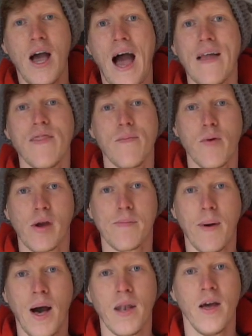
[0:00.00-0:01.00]
and the Brick
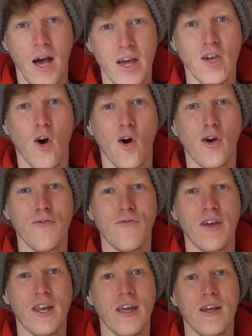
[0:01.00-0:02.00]
Barn at your
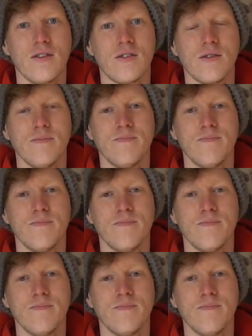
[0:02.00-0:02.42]
convenience.